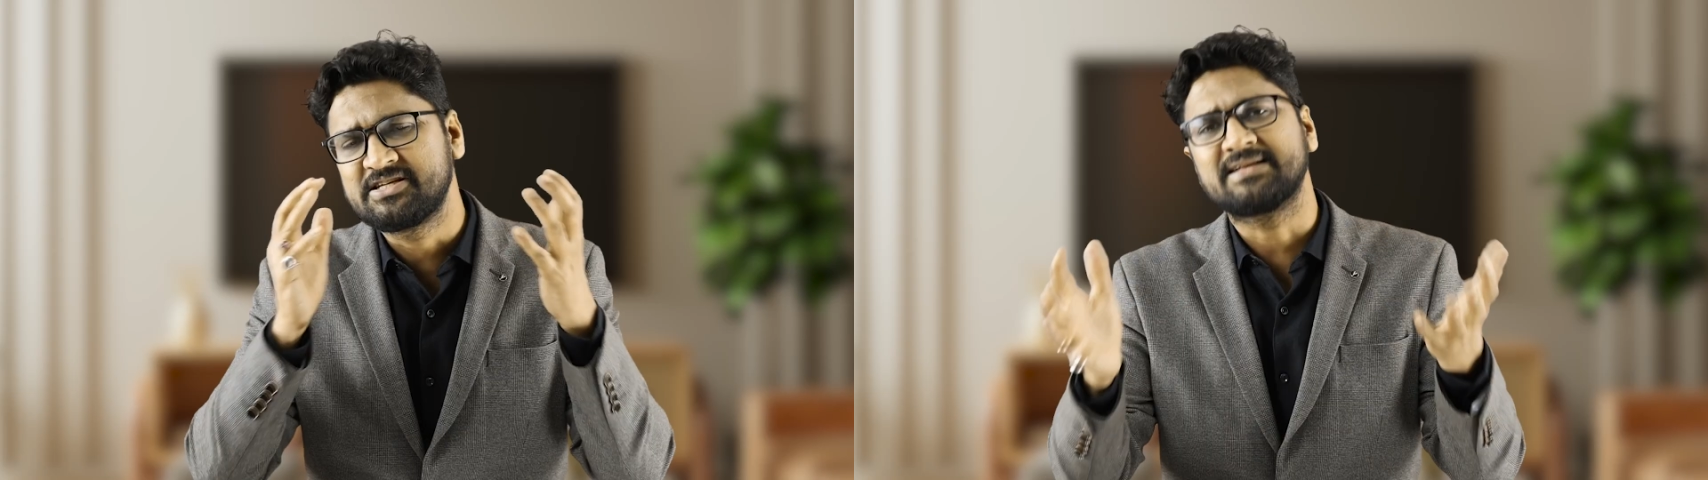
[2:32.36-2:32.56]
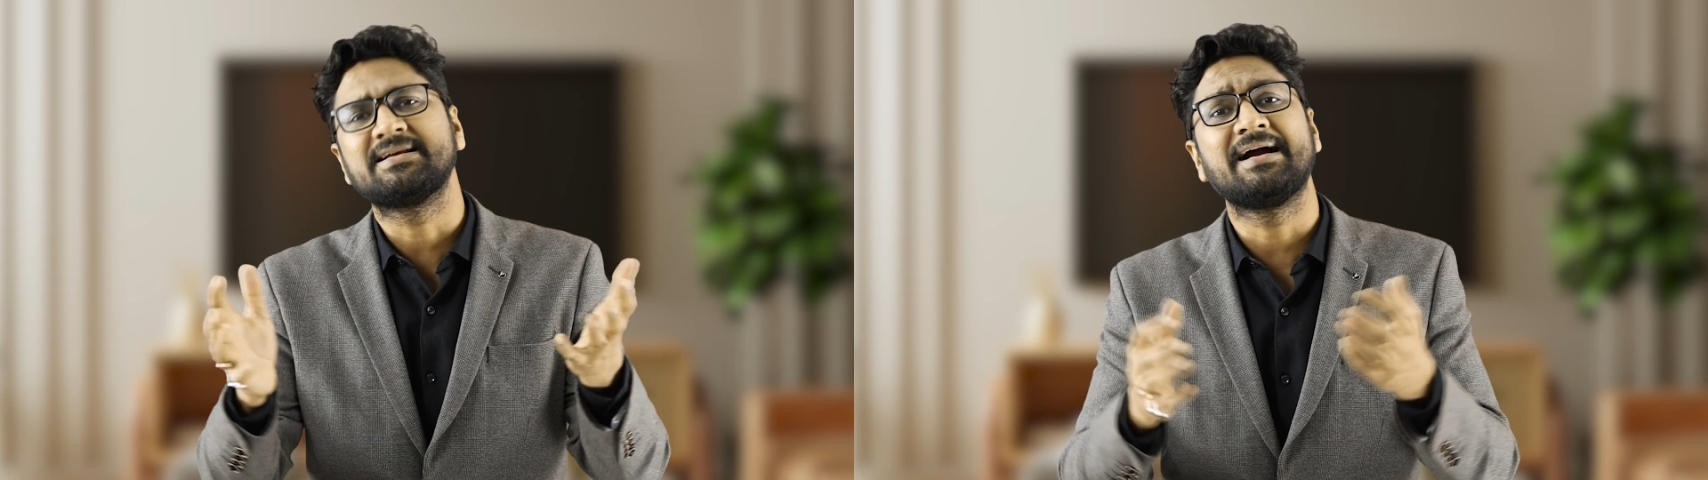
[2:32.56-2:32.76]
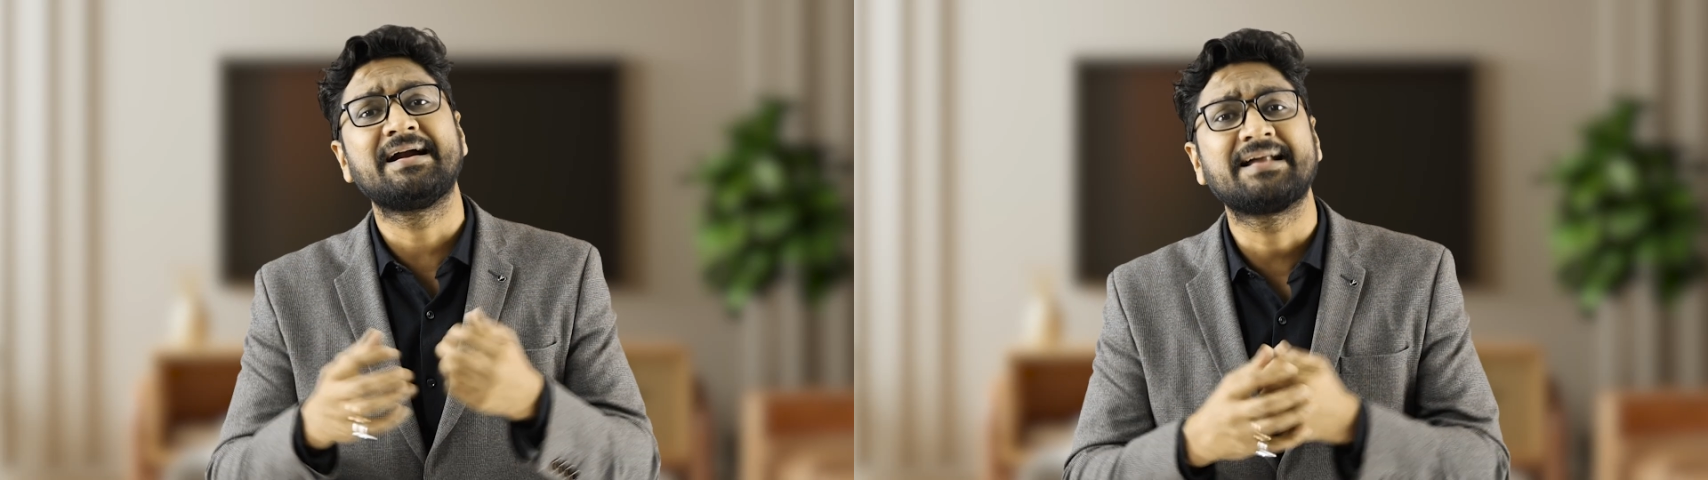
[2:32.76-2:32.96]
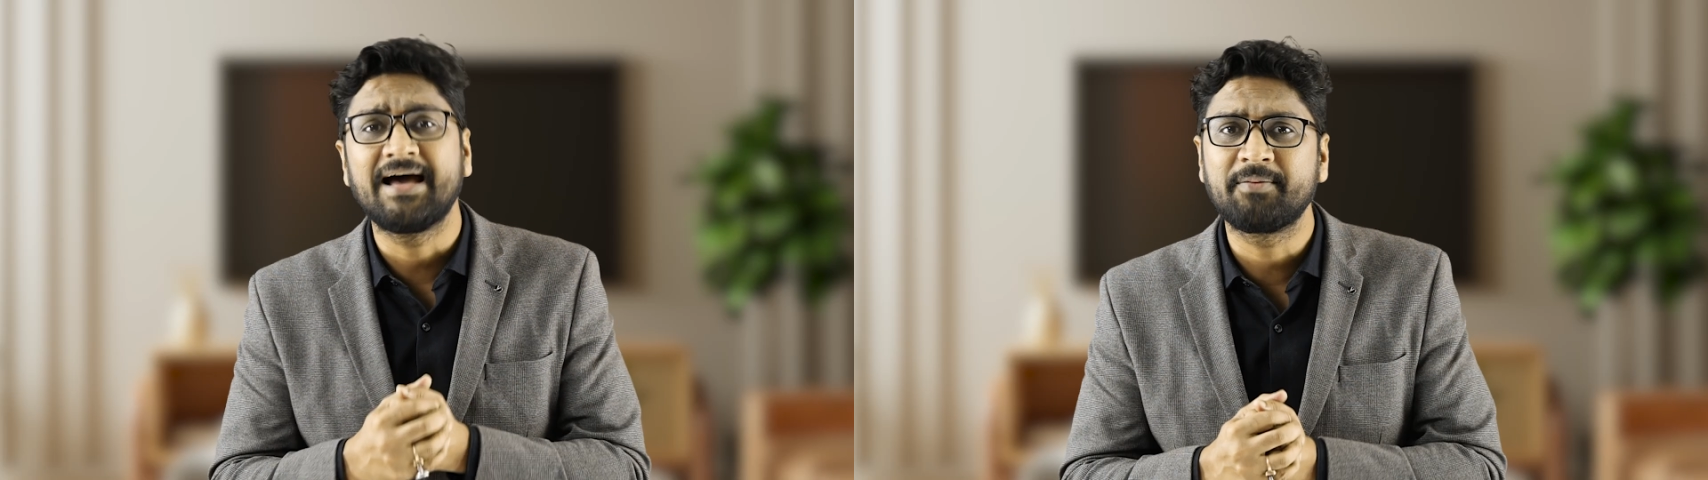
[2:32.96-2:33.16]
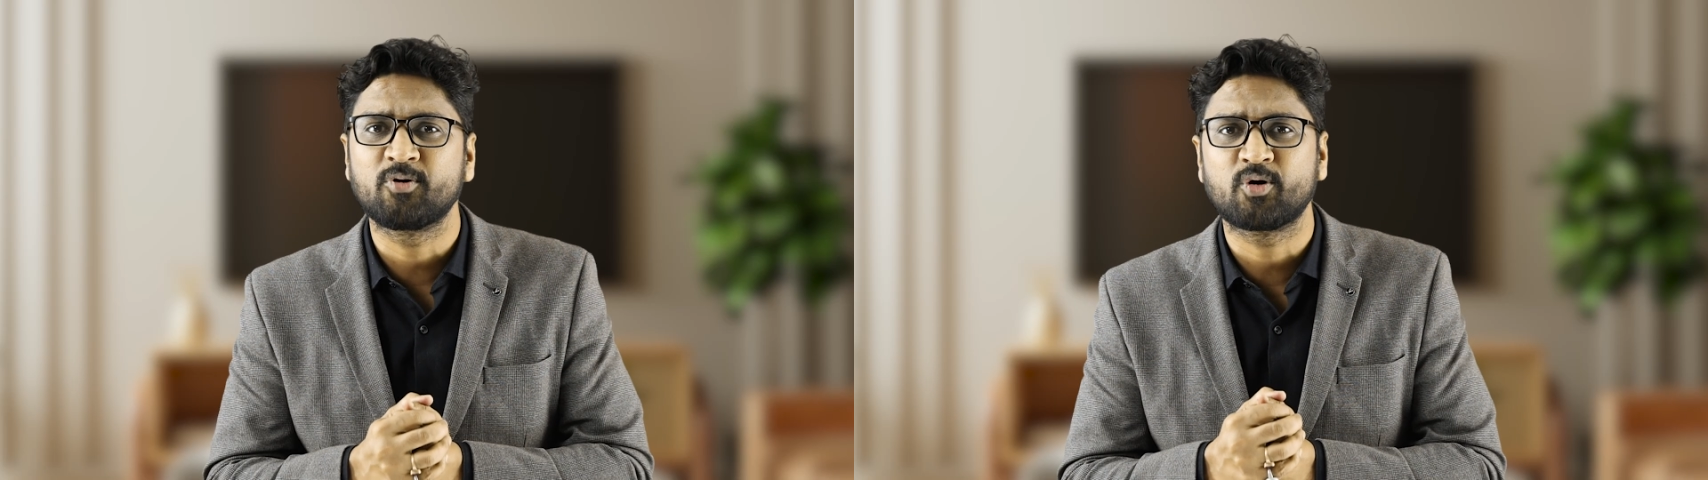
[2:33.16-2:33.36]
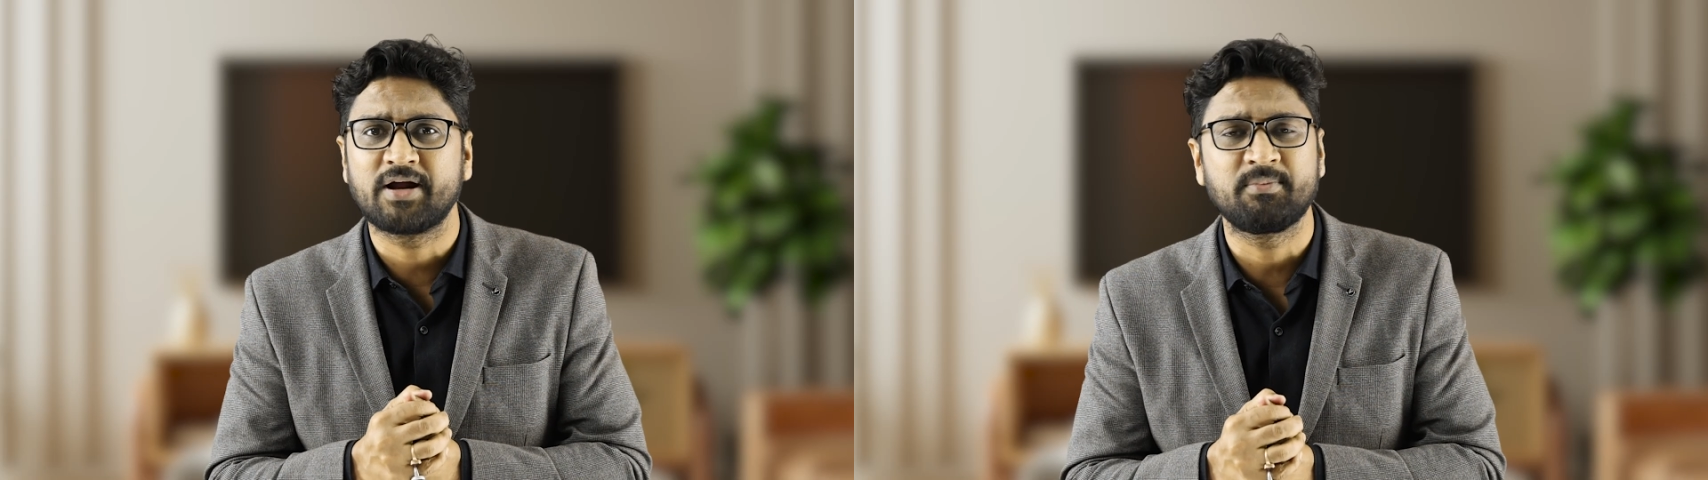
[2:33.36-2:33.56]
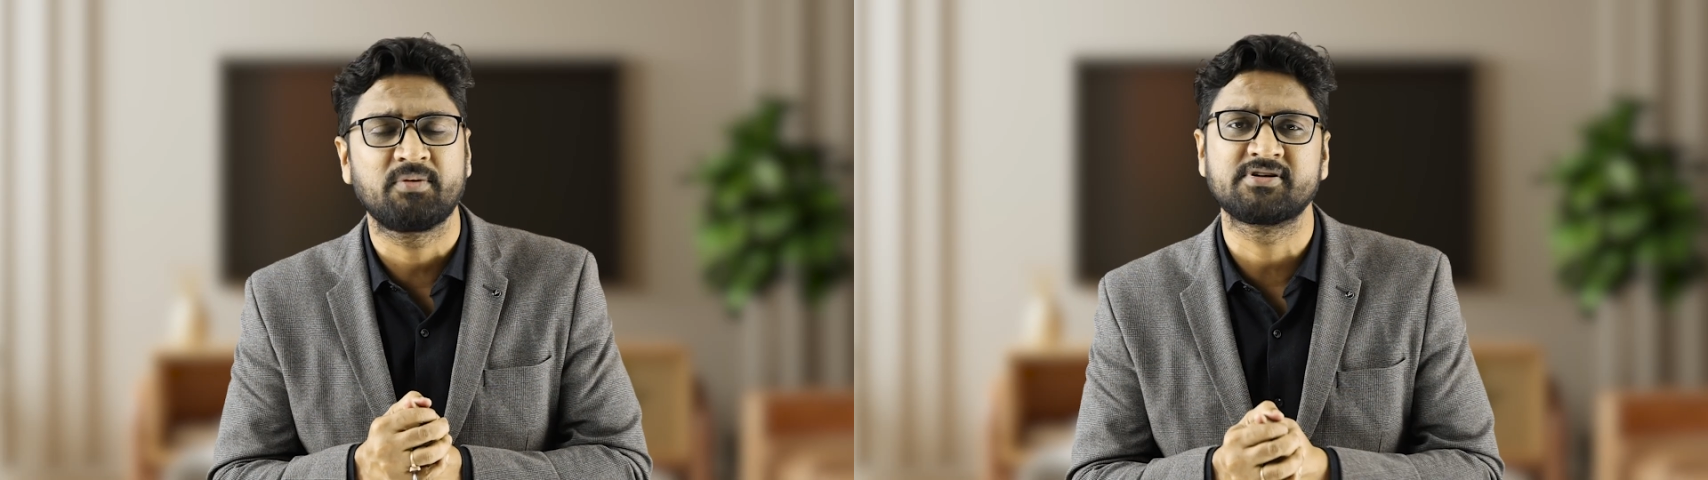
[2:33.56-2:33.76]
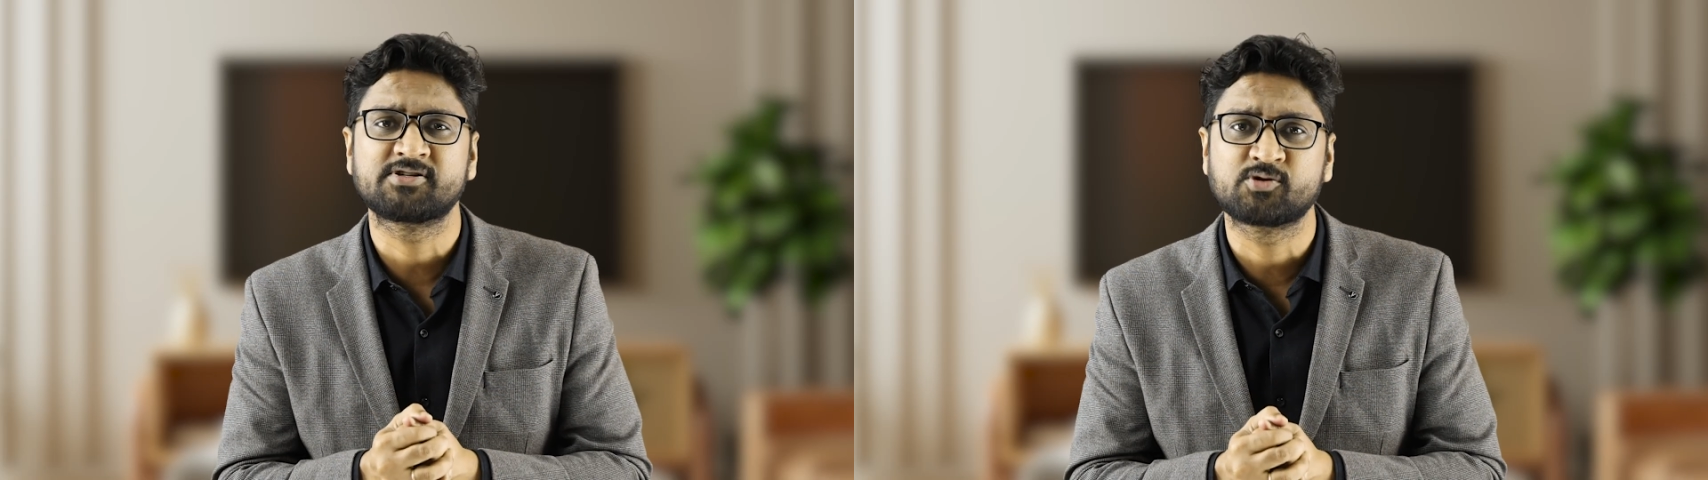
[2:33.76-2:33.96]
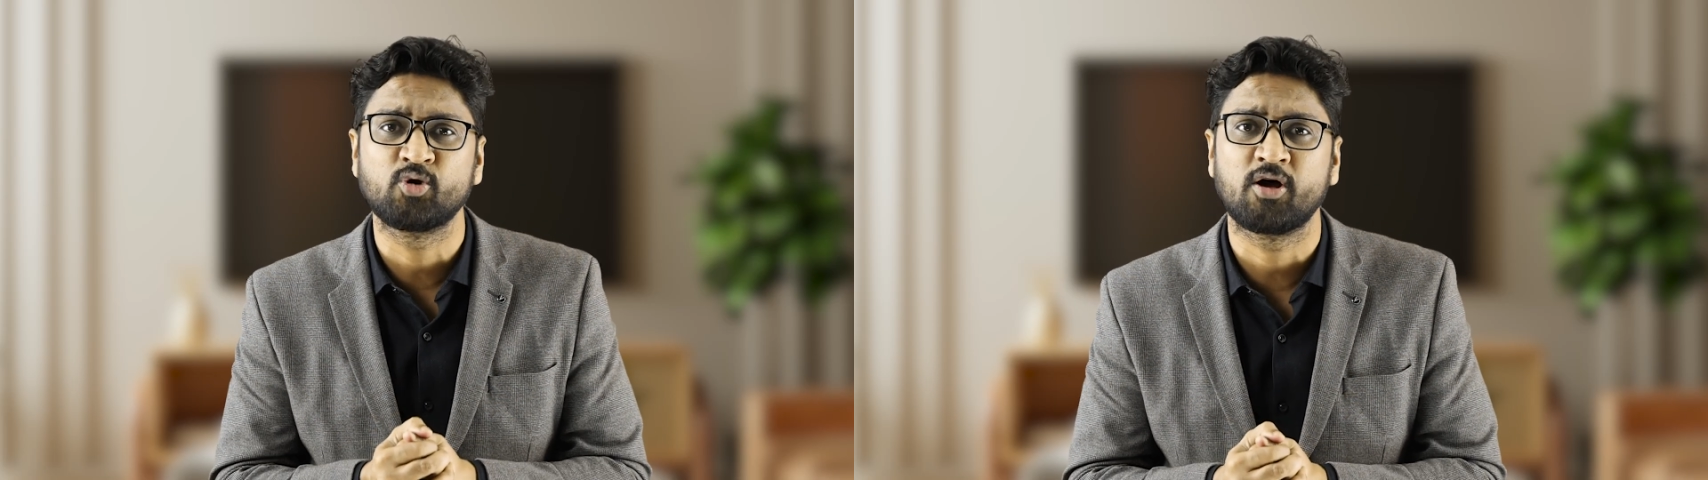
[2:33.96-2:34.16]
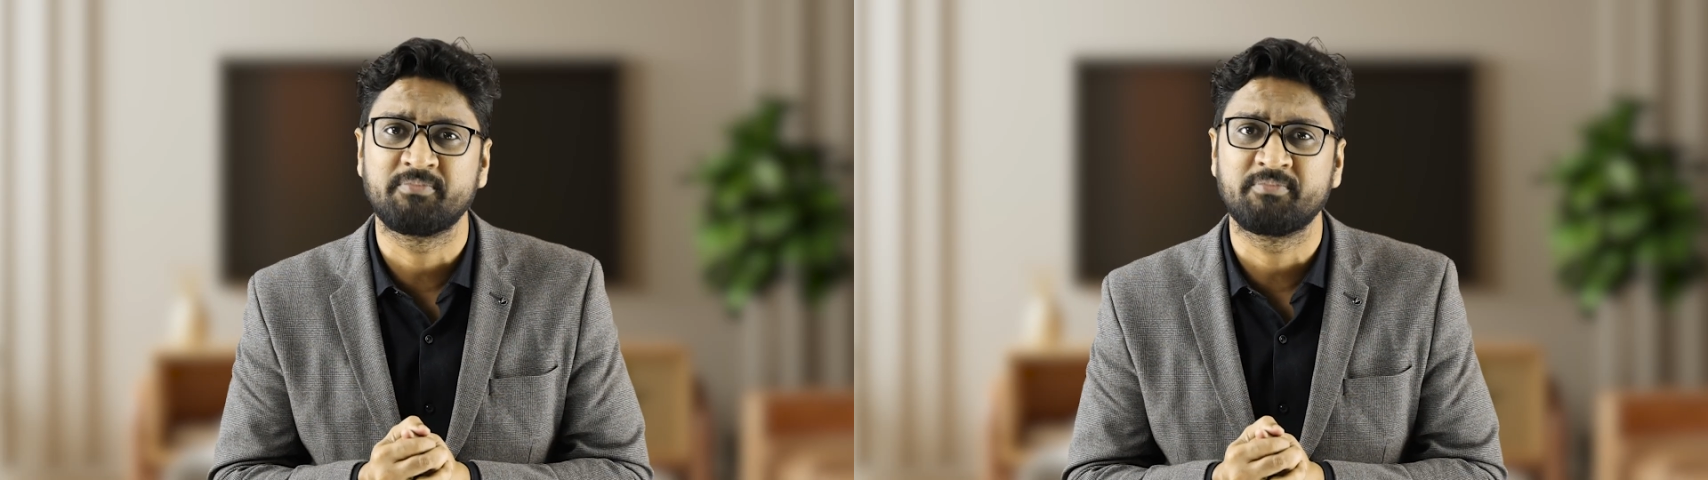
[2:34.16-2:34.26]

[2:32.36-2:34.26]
check the entire program of the School